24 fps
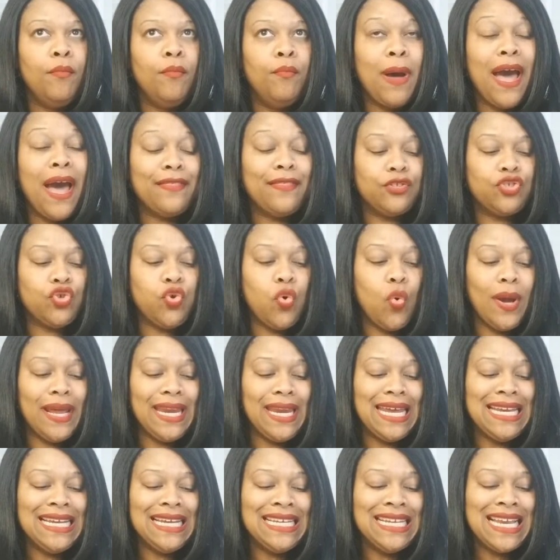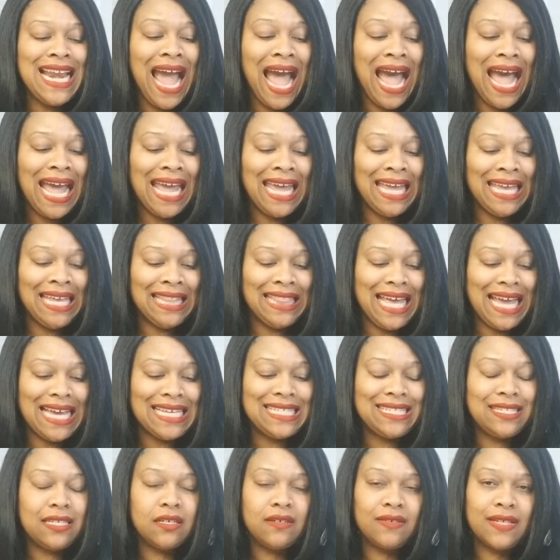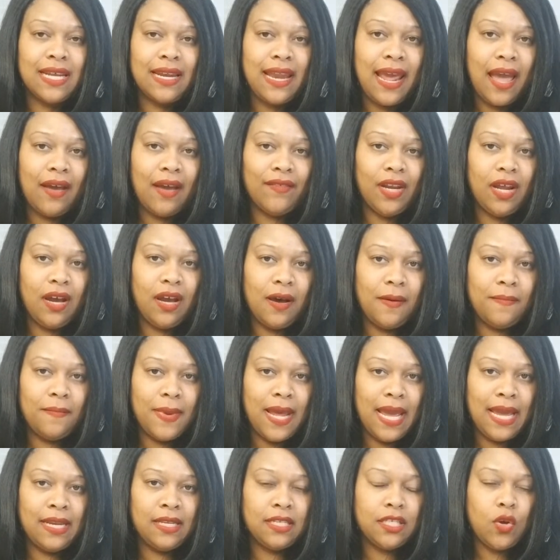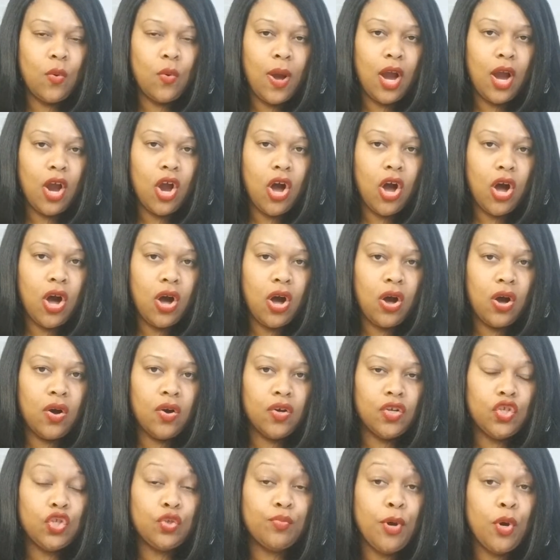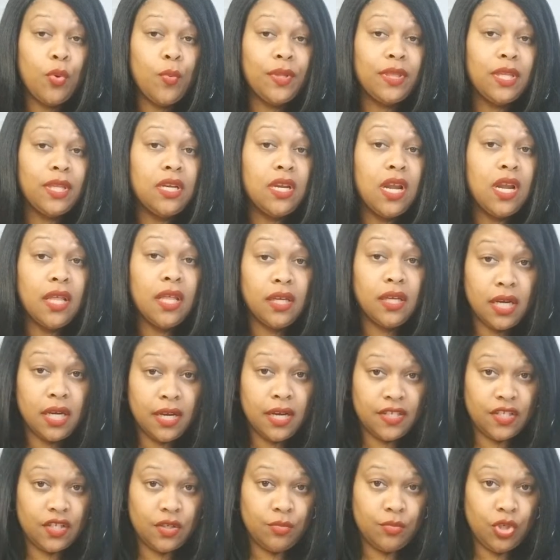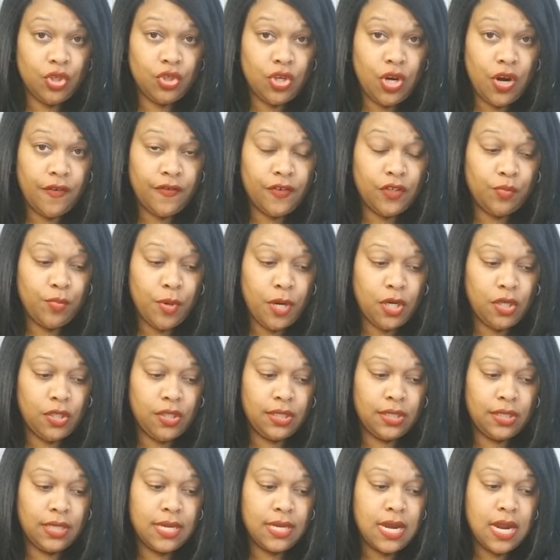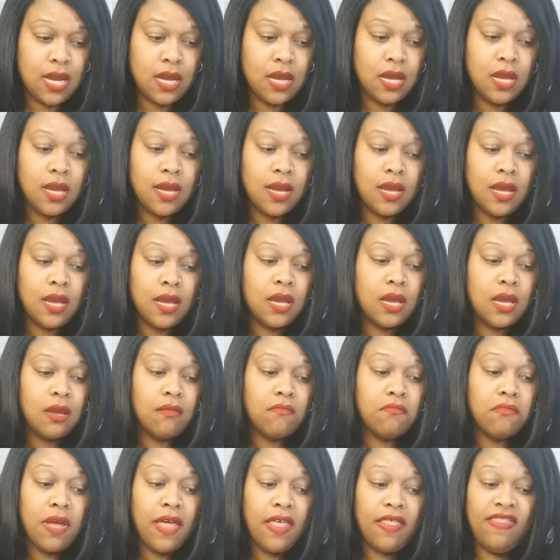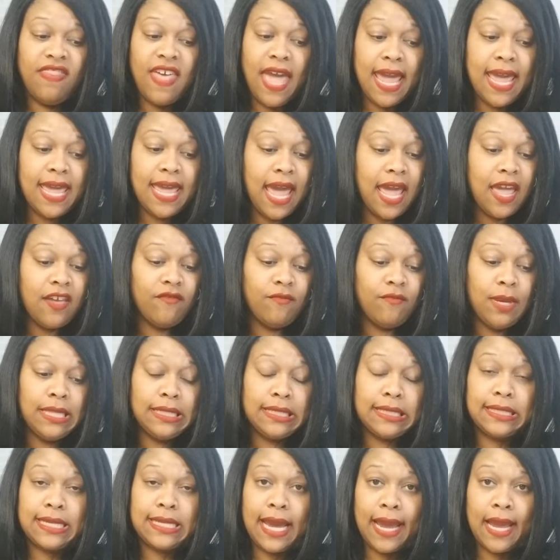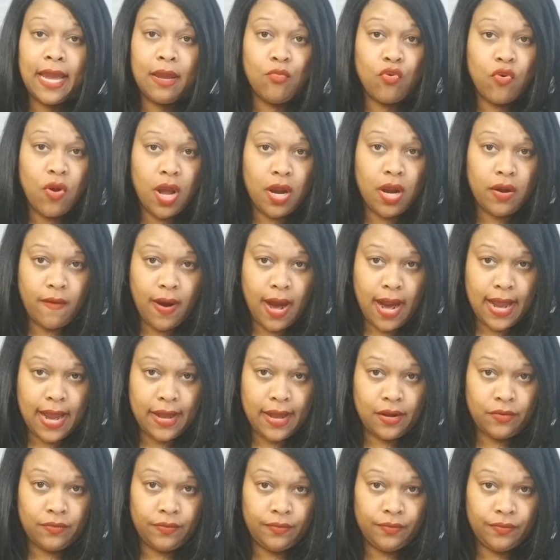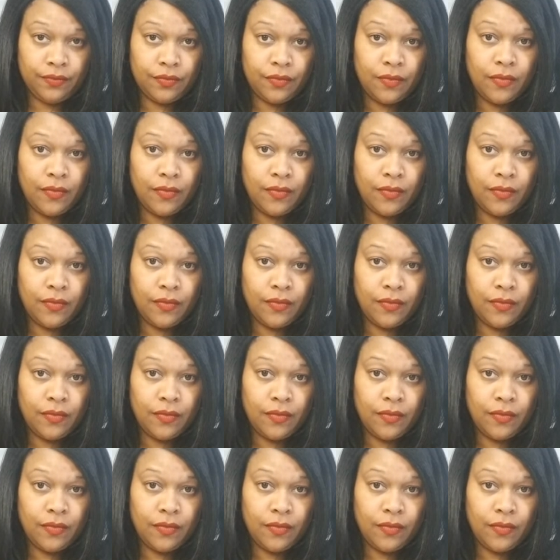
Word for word: By the 29th, I still didn't have an update, so I called, spoke with another customer service person. They gave me the same runaround.